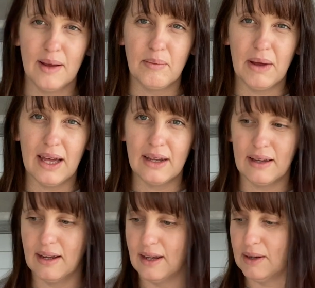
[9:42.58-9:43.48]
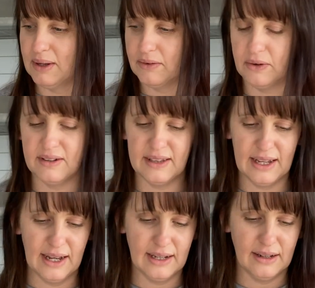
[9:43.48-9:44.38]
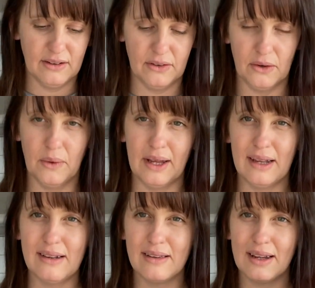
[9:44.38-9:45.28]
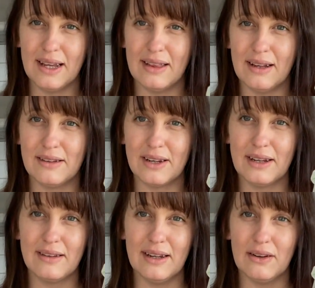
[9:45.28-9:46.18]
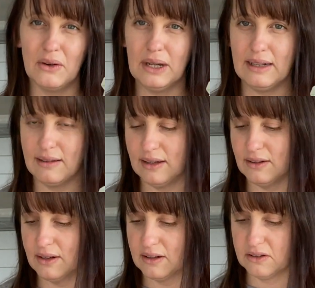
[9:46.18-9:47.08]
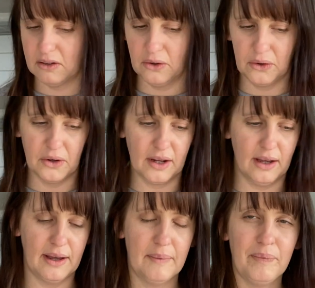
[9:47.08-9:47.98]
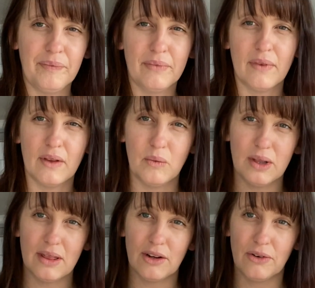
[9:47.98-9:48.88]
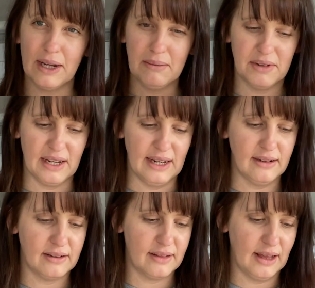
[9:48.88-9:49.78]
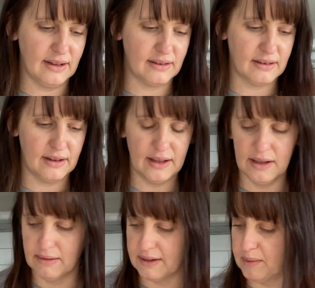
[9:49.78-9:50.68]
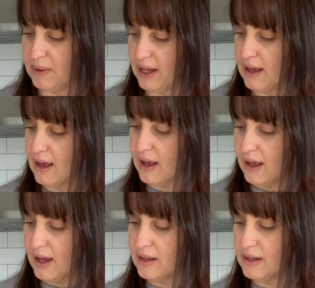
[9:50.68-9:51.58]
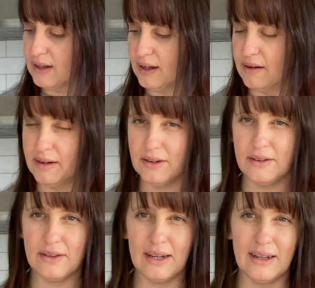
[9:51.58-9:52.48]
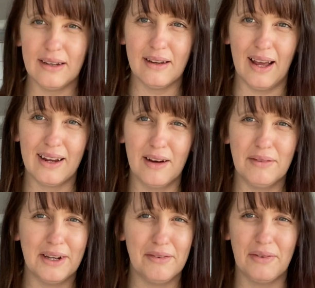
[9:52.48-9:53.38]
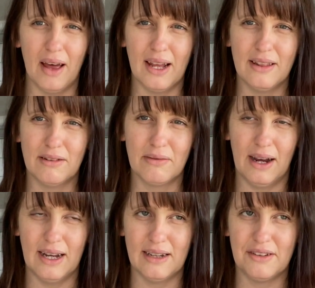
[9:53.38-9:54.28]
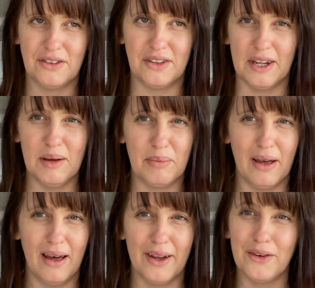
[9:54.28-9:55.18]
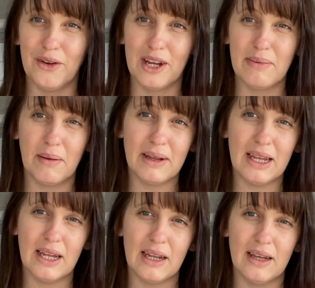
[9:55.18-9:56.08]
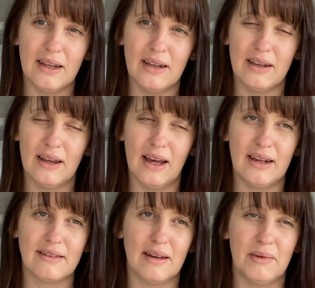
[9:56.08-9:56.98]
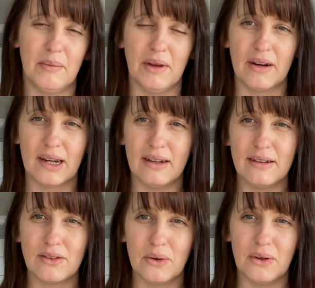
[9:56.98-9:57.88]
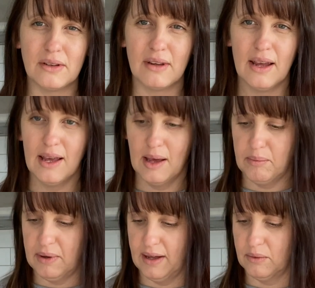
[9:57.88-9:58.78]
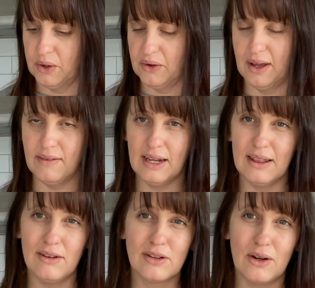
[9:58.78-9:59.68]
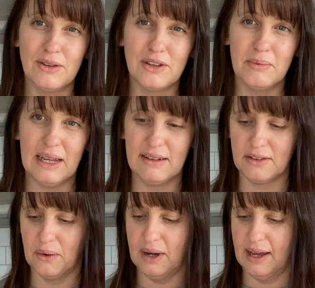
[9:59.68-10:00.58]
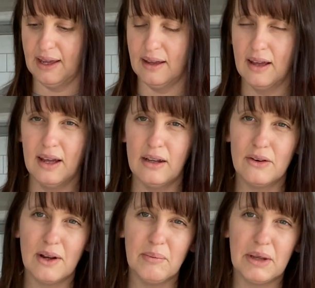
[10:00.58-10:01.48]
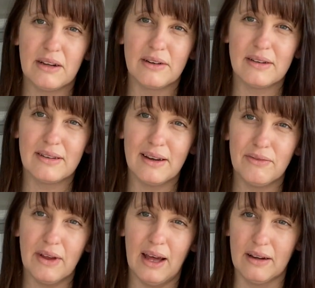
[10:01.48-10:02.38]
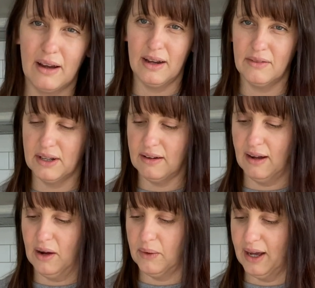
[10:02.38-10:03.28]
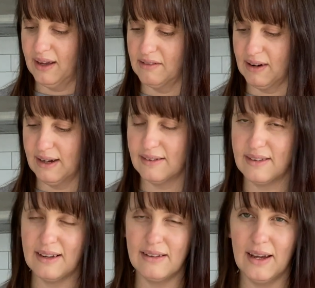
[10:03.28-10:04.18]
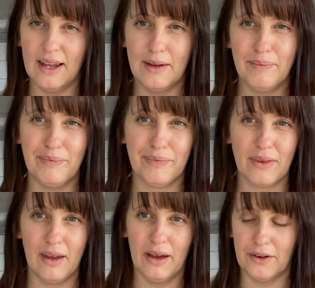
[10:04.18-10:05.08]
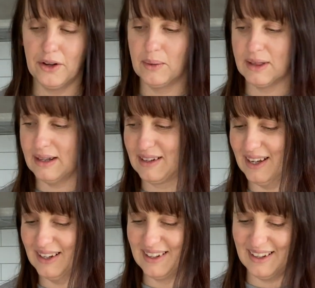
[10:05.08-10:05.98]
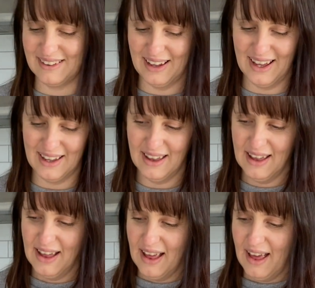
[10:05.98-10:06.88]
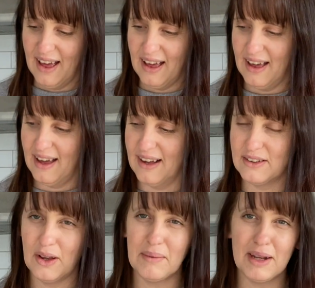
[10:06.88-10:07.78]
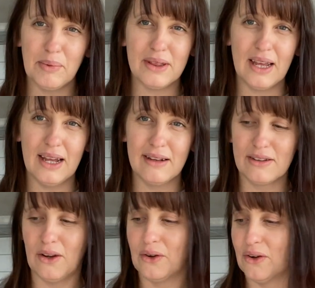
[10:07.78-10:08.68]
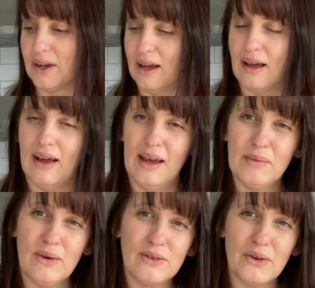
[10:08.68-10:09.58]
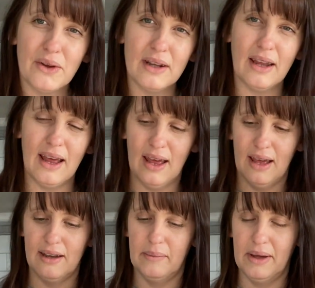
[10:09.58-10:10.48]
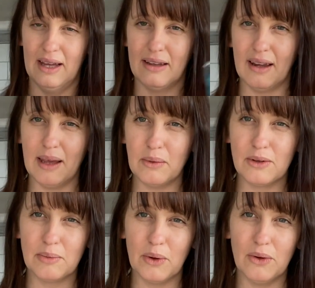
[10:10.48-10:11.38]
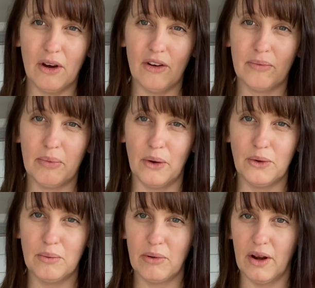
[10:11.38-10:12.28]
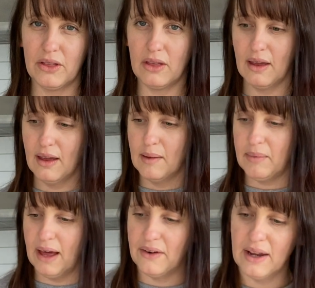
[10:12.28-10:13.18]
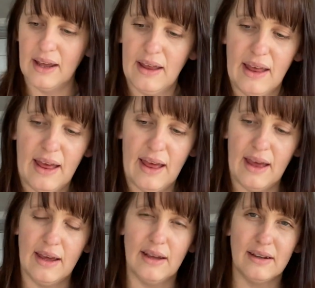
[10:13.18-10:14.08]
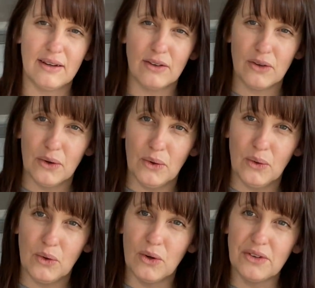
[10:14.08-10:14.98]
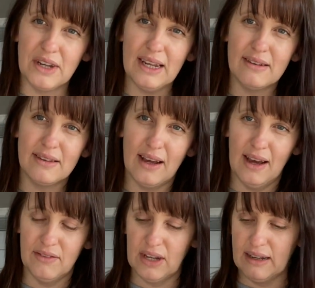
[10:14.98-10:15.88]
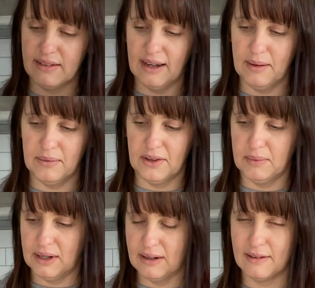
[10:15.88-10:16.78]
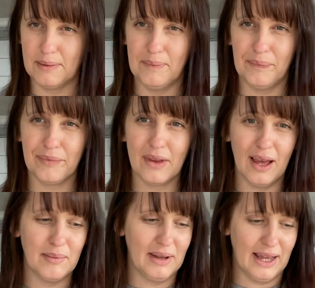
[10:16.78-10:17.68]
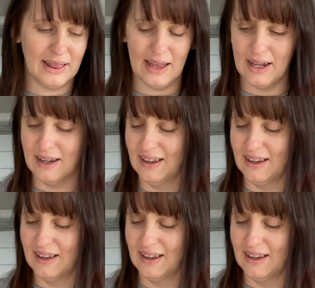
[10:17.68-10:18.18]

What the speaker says: But anyway, the first thing I need to do is get the chicken tenderloins into the slow cooker with the cream cheese that's in the recipe. And then here in New Zealand, I can't really find the ranch dip. I don't know, you could probably get it in some American stores. but we don't have any of those close to me, so I looked on Pinterest and found of a DIY ripe seasoning. I don't know what that's gonna taste like. So I'm gonna put that in the slow cooker. I'm also gonna add about a tablespoon of bone broth powder and 2 courgettes that I've diced up just because I'm like that.